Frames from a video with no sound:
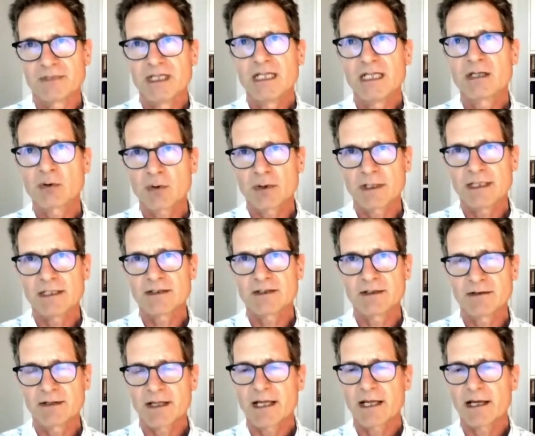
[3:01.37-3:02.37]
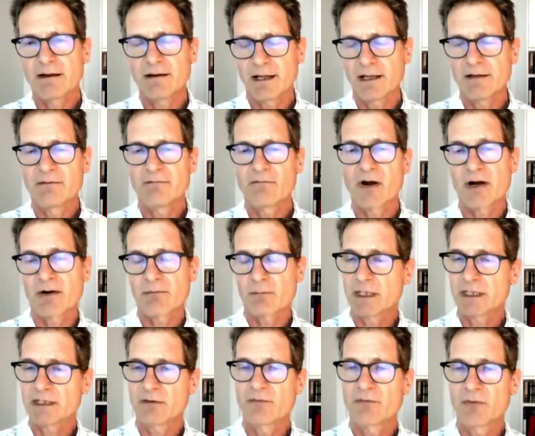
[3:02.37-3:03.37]
decreasing their
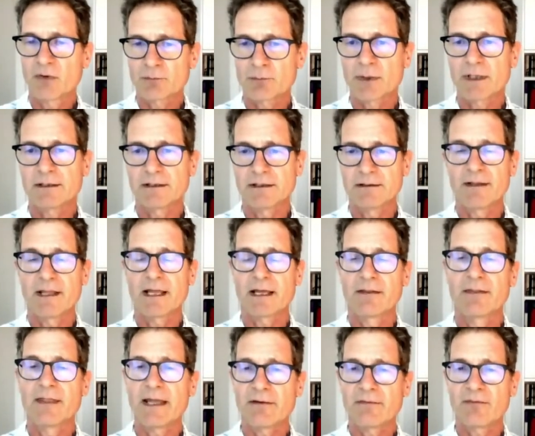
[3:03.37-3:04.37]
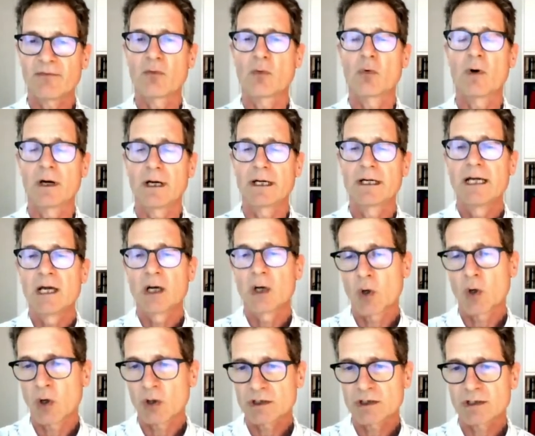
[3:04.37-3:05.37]
environmental footprint and th therefore
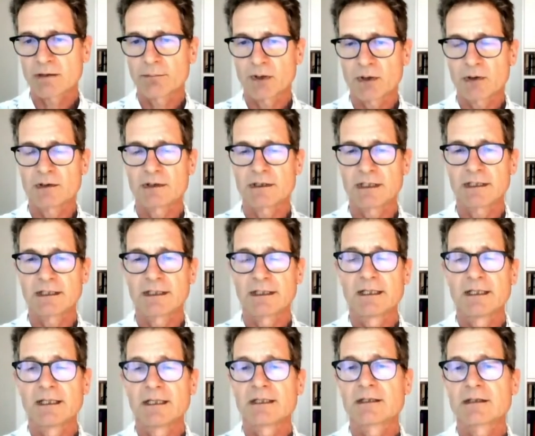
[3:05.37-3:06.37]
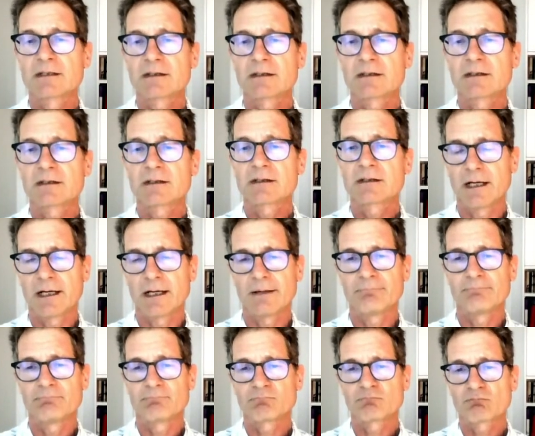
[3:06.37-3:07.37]
contributing to
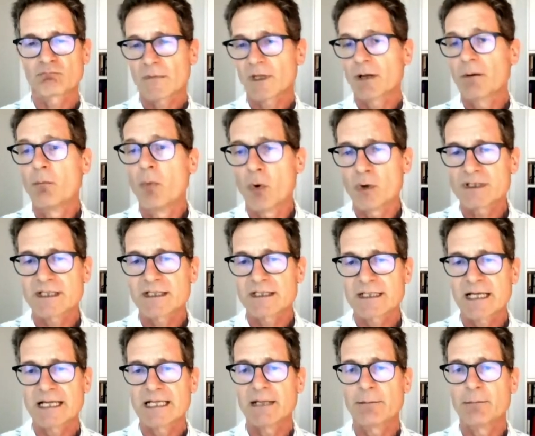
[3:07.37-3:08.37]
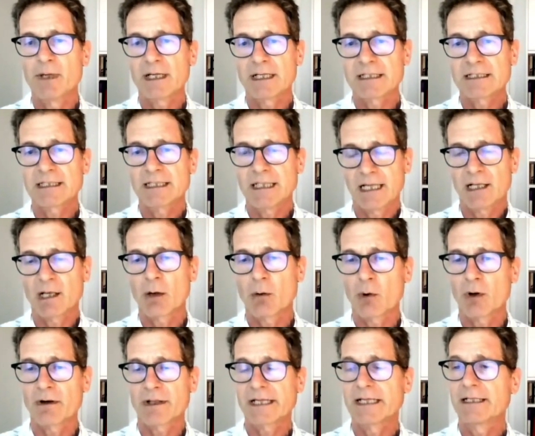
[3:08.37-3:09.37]
um, more sustainability and
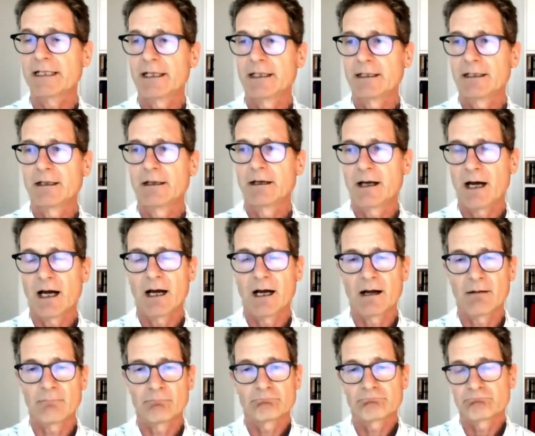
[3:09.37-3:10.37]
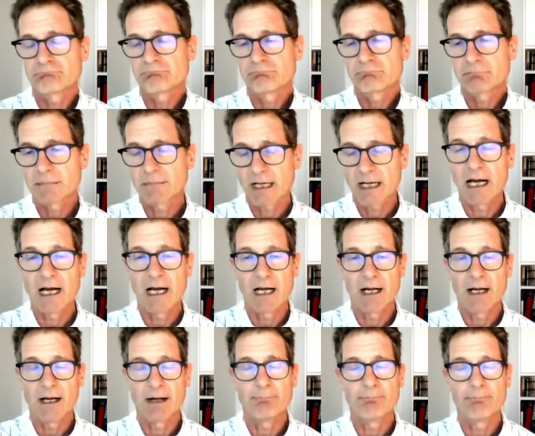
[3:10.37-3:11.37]
lowering um,
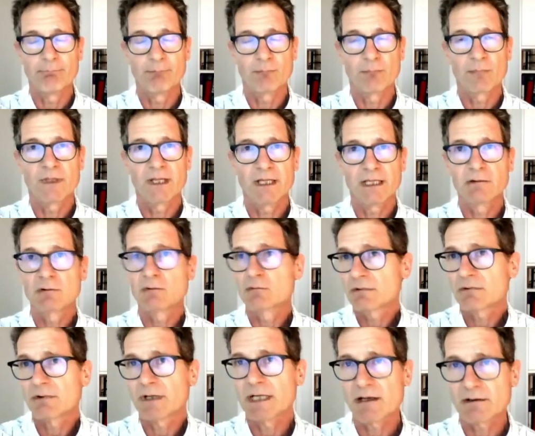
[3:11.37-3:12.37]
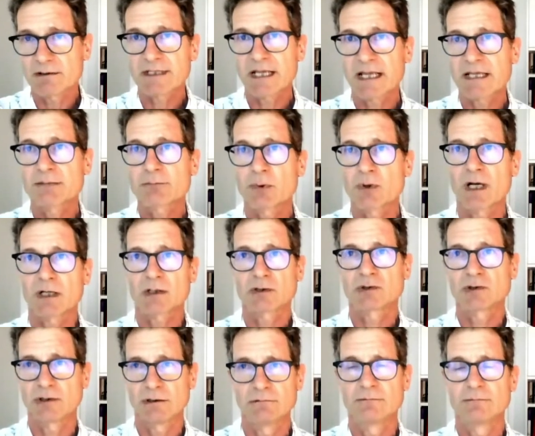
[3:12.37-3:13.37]
um, the greenhouse gas
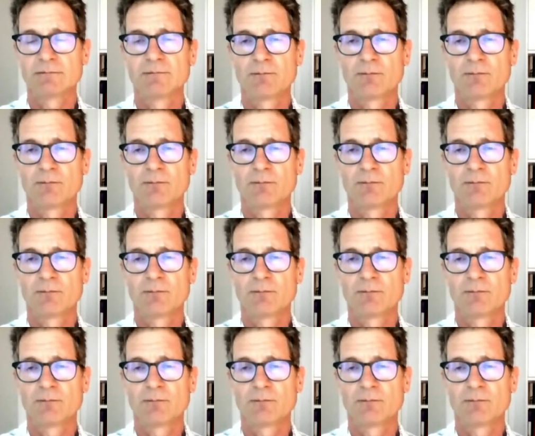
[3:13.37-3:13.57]
production.